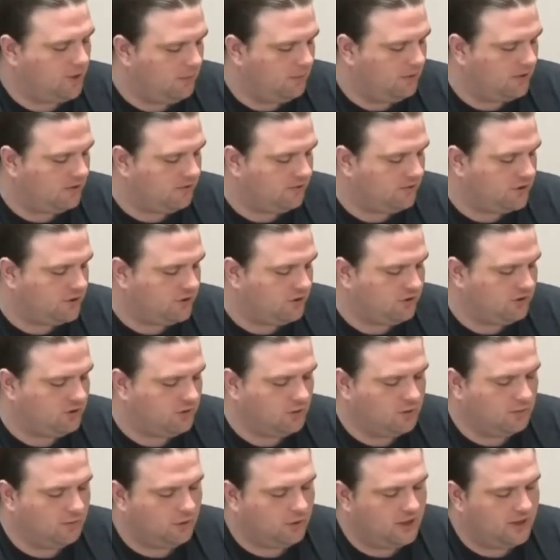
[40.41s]
public officials
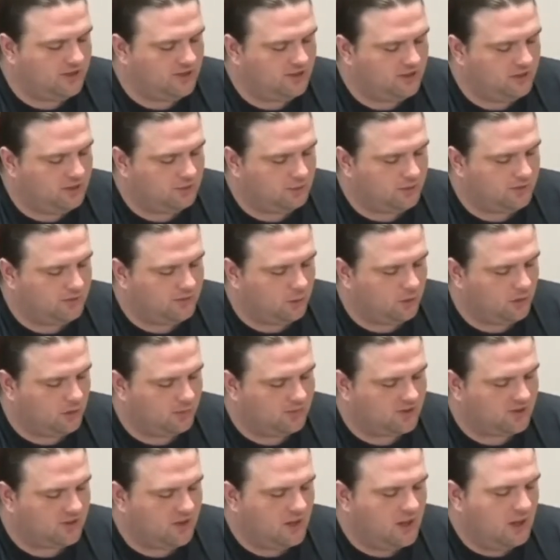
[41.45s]
to embrace these
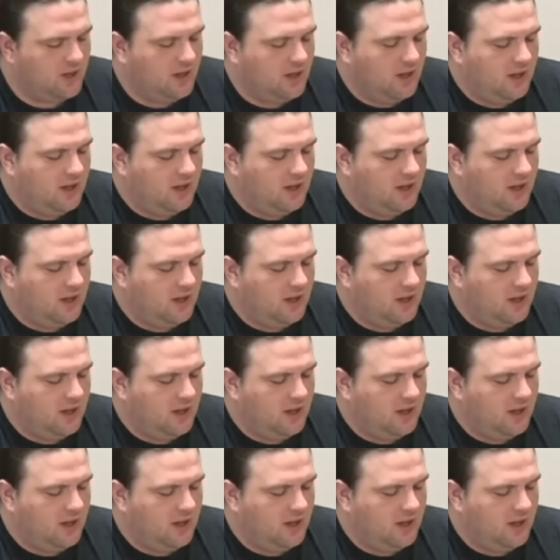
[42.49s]
reforms